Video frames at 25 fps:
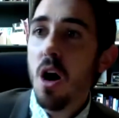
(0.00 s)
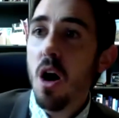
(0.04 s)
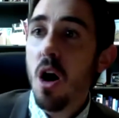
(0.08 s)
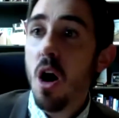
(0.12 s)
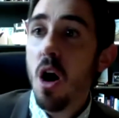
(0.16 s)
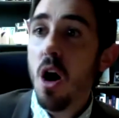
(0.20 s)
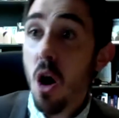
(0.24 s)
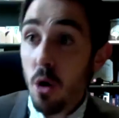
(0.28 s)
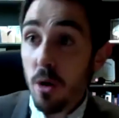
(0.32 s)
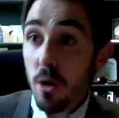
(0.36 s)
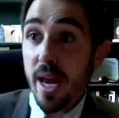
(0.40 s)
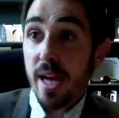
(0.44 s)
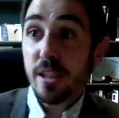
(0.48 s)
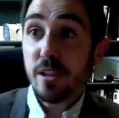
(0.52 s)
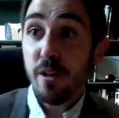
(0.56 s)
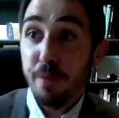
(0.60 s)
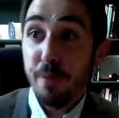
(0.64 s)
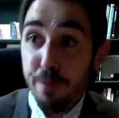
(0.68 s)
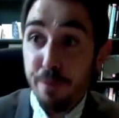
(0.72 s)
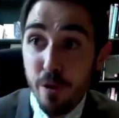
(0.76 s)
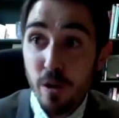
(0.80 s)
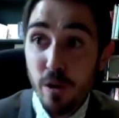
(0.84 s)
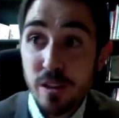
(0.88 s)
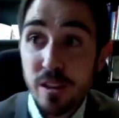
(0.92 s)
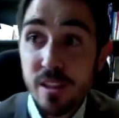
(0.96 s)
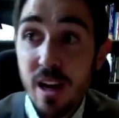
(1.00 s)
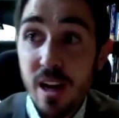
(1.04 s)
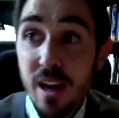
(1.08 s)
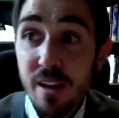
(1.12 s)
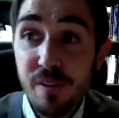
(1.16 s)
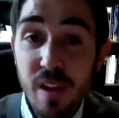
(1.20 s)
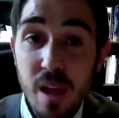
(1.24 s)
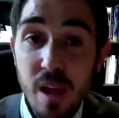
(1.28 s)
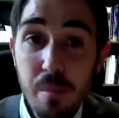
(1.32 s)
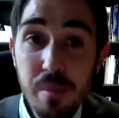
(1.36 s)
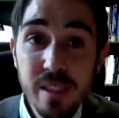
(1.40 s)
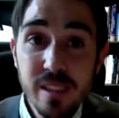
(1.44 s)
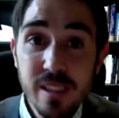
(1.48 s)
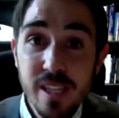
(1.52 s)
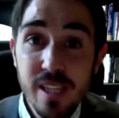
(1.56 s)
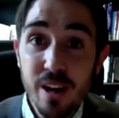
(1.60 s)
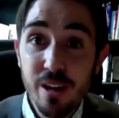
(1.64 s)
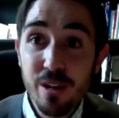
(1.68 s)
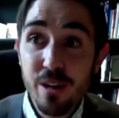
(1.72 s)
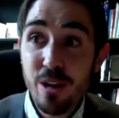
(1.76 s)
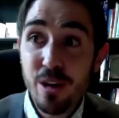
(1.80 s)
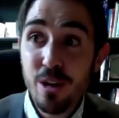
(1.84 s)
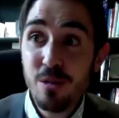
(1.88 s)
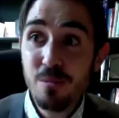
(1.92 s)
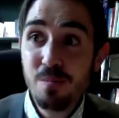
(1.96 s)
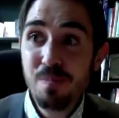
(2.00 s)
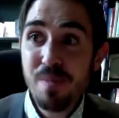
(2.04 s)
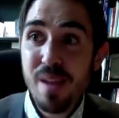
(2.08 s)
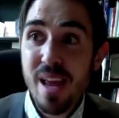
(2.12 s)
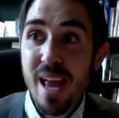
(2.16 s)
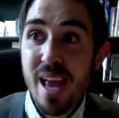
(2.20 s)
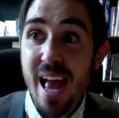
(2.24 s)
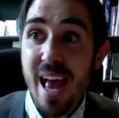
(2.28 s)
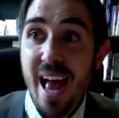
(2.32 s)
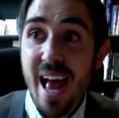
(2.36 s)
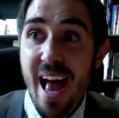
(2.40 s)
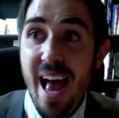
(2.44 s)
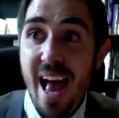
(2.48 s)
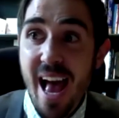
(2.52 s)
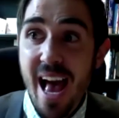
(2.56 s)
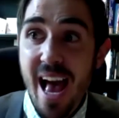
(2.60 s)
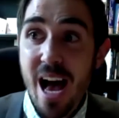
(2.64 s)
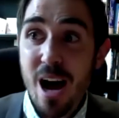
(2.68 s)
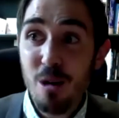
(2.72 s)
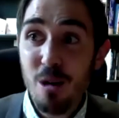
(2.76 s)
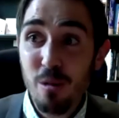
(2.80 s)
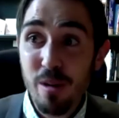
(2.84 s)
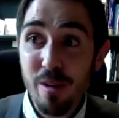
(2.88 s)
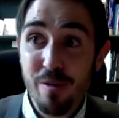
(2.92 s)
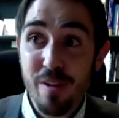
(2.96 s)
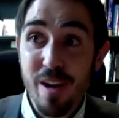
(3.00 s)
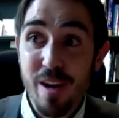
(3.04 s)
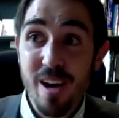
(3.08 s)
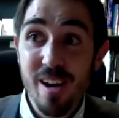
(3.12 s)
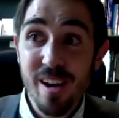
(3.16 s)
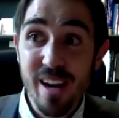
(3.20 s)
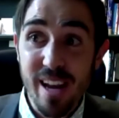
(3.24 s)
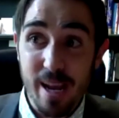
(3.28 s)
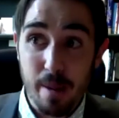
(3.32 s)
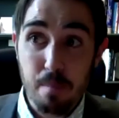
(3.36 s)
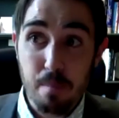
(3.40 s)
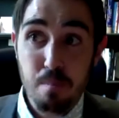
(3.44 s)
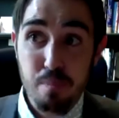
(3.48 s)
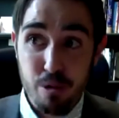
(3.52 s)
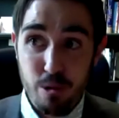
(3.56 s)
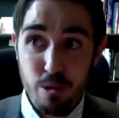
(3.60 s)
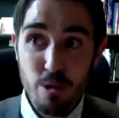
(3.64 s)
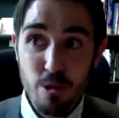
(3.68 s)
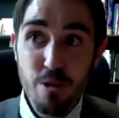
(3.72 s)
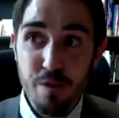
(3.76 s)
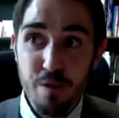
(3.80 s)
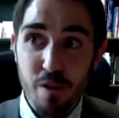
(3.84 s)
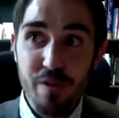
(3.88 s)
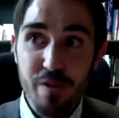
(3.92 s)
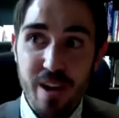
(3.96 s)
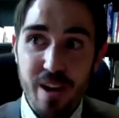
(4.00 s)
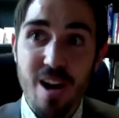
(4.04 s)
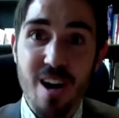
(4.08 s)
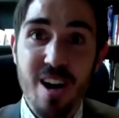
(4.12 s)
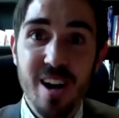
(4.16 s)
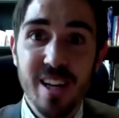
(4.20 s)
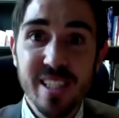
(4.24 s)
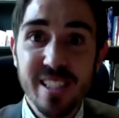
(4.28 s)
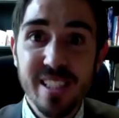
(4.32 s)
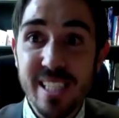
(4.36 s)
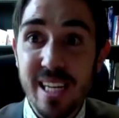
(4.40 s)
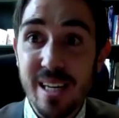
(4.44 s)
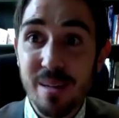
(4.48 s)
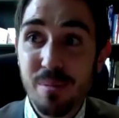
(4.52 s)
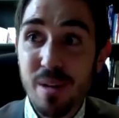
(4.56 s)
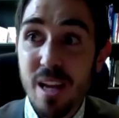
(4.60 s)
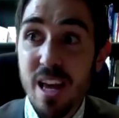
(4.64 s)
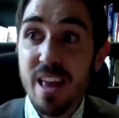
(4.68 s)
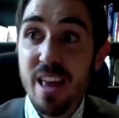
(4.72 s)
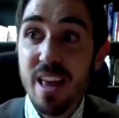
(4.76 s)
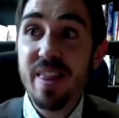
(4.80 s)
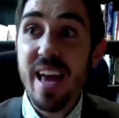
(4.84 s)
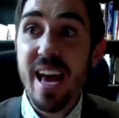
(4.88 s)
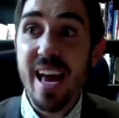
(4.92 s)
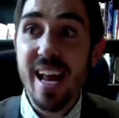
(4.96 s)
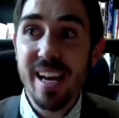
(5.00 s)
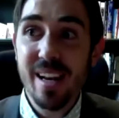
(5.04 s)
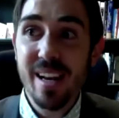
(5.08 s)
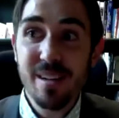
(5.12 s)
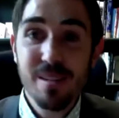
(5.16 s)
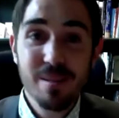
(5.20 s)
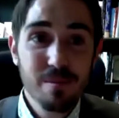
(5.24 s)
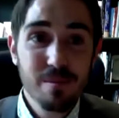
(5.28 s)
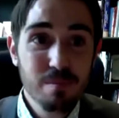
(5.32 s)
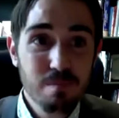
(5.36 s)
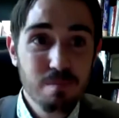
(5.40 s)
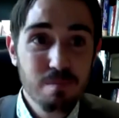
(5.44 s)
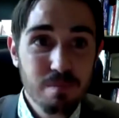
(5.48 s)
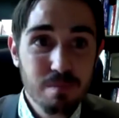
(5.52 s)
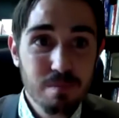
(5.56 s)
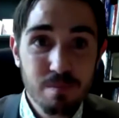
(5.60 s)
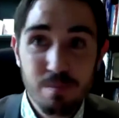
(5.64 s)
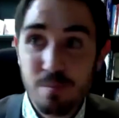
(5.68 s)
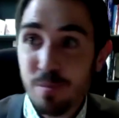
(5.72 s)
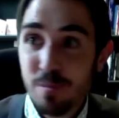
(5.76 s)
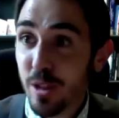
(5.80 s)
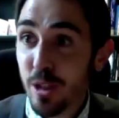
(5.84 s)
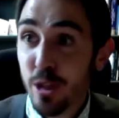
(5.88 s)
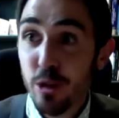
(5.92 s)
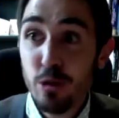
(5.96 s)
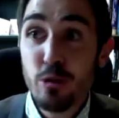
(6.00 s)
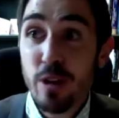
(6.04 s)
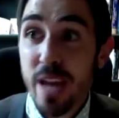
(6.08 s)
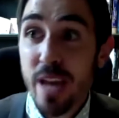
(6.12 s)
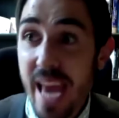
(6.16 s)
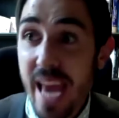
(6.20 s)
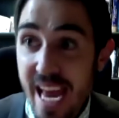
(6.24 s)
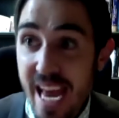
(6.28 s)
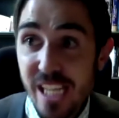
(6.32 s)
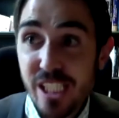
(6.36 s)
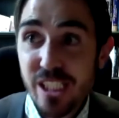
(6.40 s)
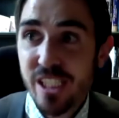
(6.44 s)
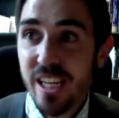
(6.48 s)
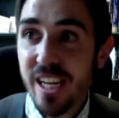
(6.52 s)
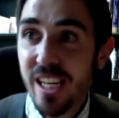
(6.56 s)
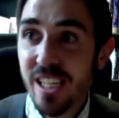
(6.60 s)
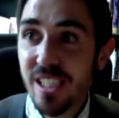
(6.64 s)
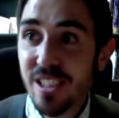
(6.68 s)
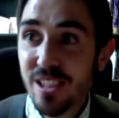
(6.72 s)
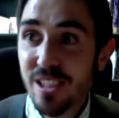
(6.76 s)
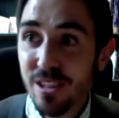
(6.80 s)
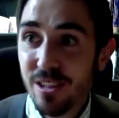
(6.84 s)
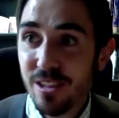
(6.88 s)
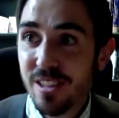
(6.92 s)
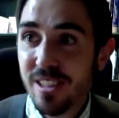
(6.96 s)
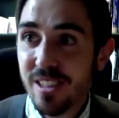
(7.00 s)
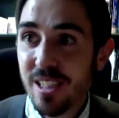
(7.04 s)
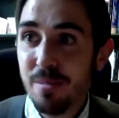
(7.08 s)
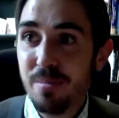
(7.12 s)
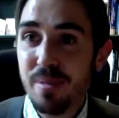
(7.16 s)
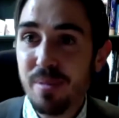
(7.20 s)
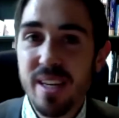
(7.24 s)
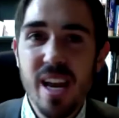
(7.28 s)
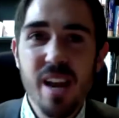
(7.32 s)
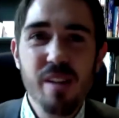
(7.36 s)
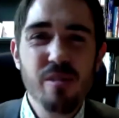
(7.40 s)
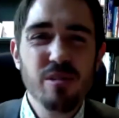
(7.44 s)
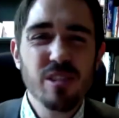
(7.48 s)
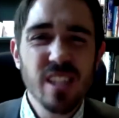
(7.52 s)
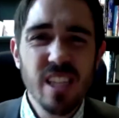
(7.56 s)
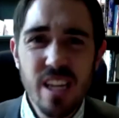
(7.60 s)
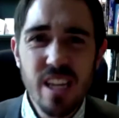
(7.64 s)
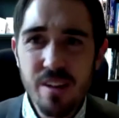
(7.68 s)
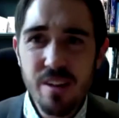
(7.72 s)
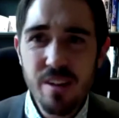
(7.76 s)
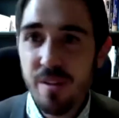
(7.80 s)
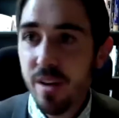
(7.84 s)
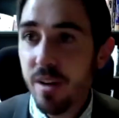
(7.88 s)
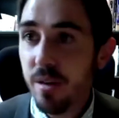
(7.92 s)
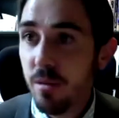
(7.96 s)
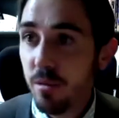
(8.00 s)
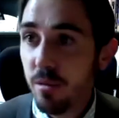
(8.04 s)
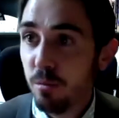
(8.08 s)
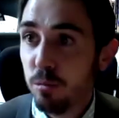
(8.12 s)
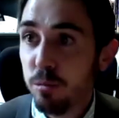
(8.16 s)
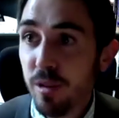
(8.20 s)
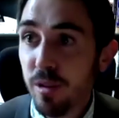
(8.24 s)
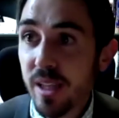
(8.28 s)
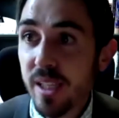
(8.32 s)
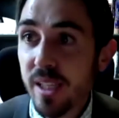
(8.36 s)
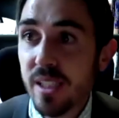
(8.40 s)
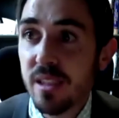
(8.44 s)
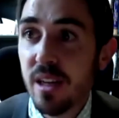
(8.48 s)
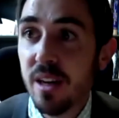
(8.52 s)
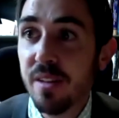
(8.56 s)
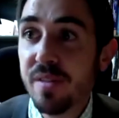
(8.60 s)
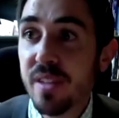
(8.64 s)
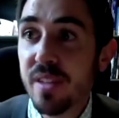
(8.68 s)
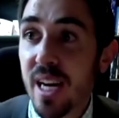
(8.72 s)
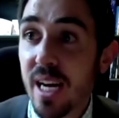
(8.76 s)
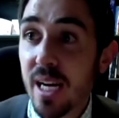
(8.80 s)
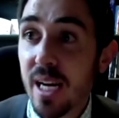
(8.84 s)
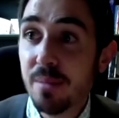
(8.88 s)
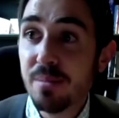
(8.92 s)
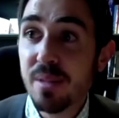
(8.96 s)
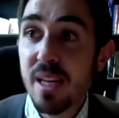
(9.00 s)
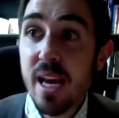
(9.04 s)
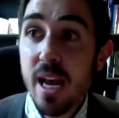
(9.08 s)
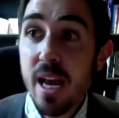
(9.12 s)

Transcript: Okay, so first off, let me tell you how we've gone like proof of concept that you can change your sleep behaviors even in really tough times.